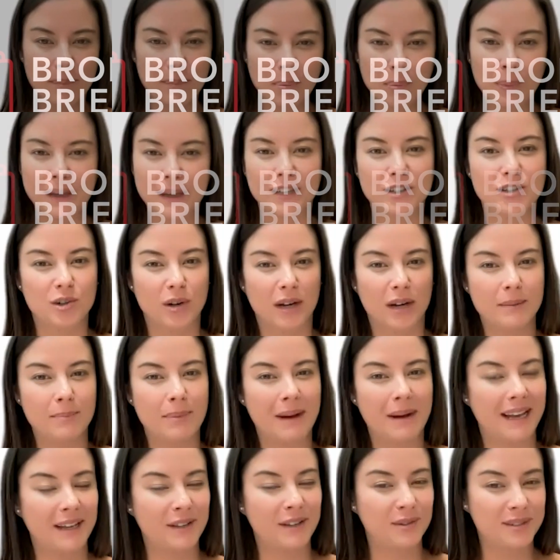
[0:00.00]
up, we are joined
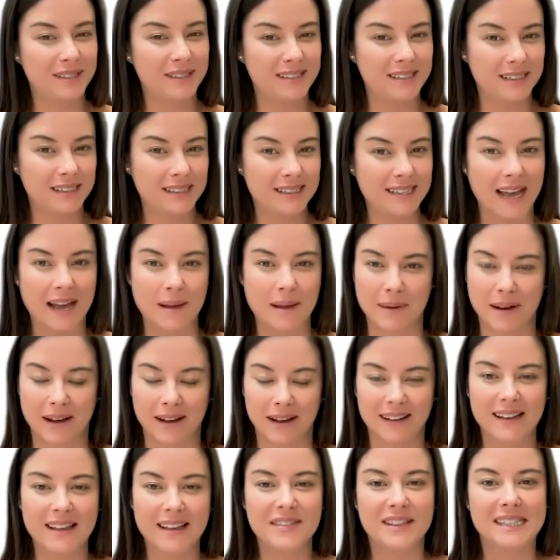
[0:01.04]
by Justus
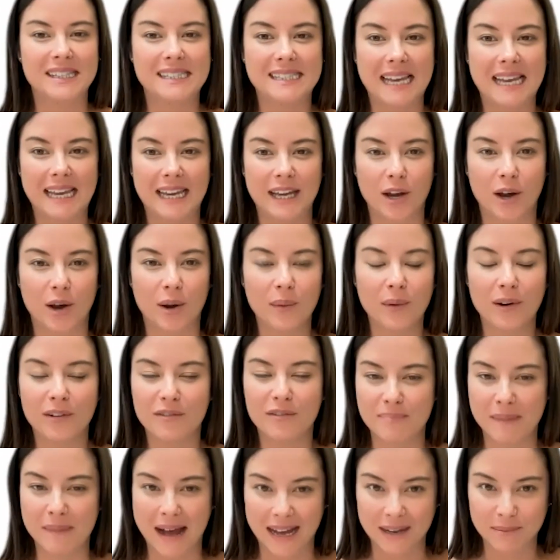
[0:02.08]
Hammer, the CEO
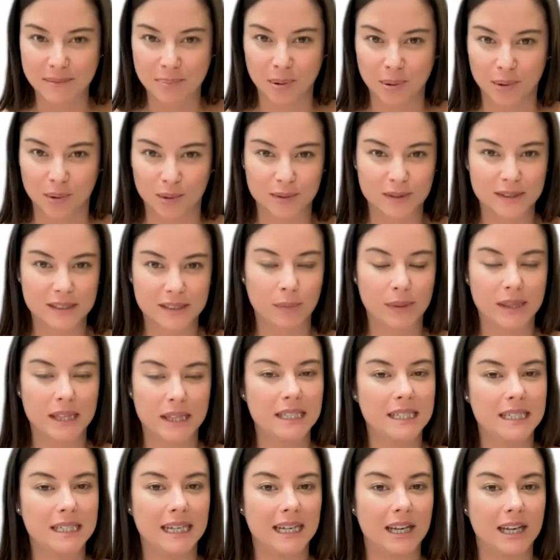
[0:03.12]
of Mad Paws, with
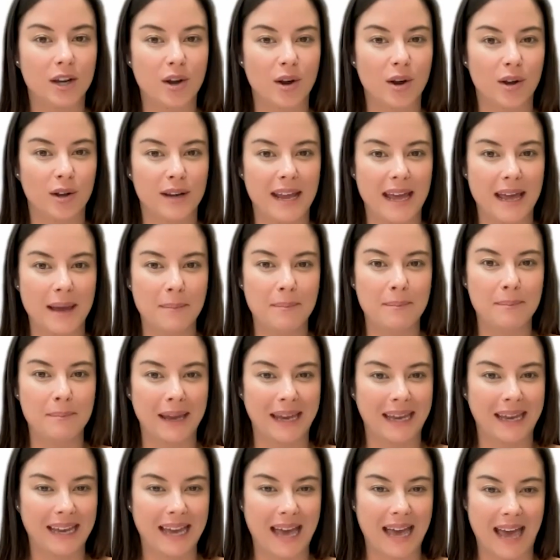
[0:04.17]
the ticker code
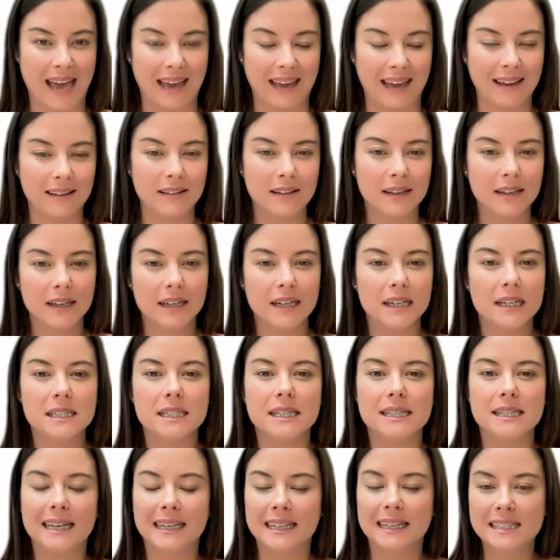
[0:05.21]
MPA.
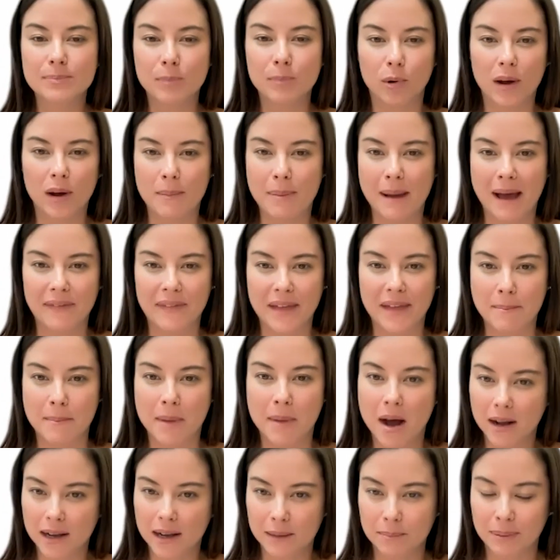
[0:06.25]
To tell us more about their
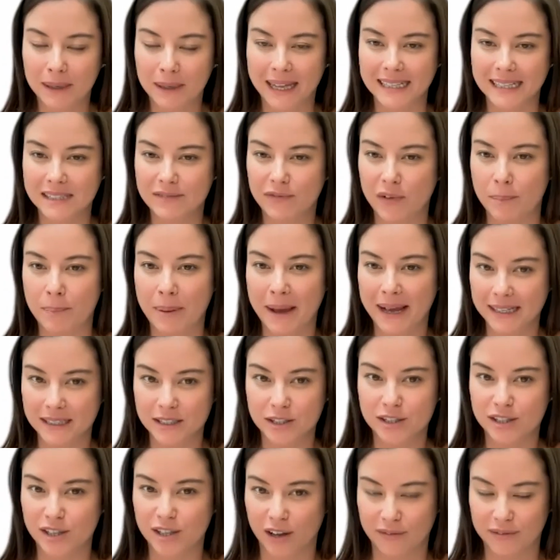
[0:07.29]
marketplace for pet
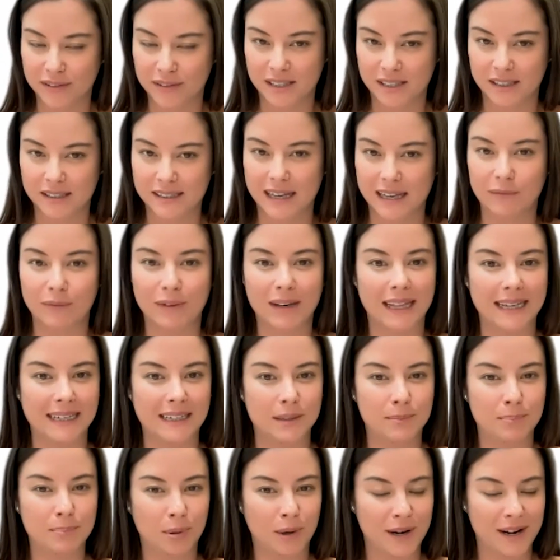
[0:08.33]
services and
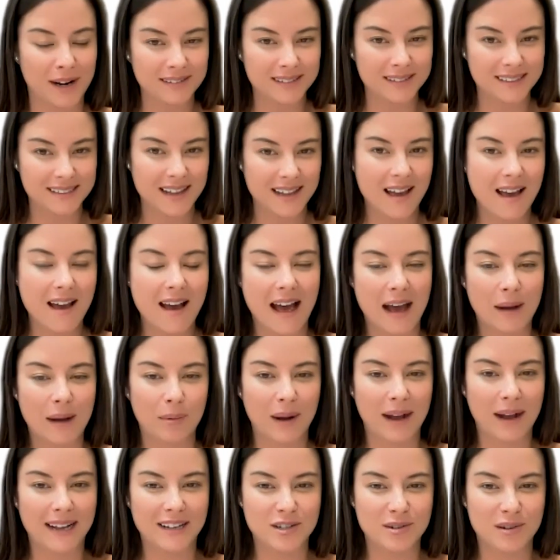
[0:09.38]
related products, I
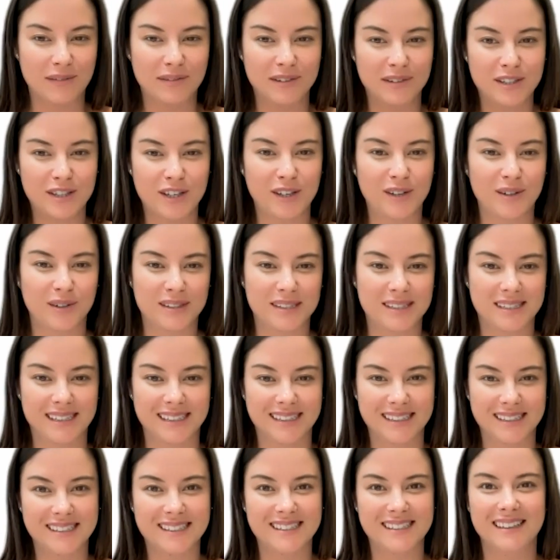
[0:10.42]
will hand you over to
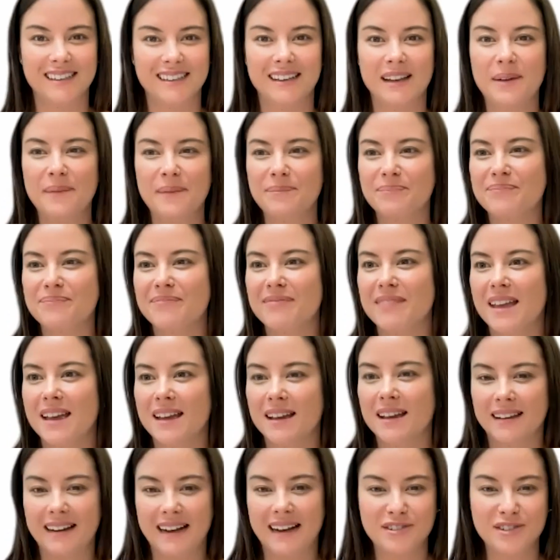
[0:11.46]
Justus.
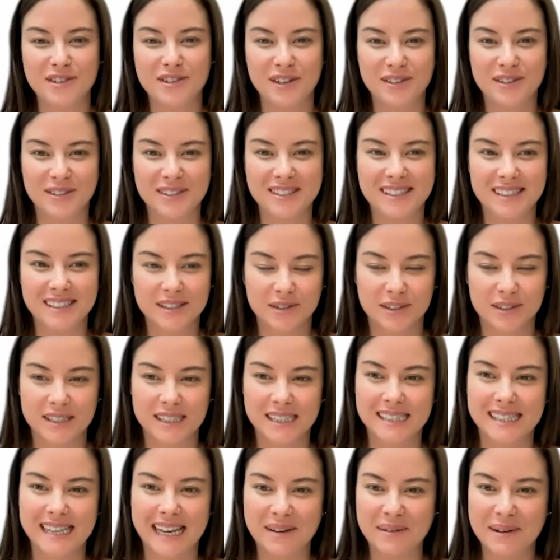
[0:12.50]
Good afternoon, Justus. Good
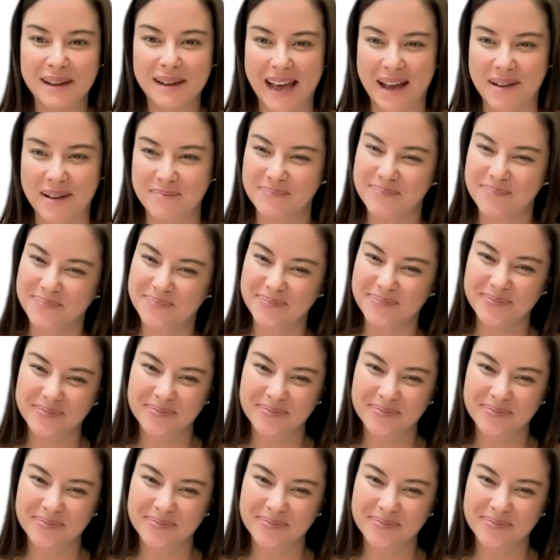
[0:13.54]
to see you again.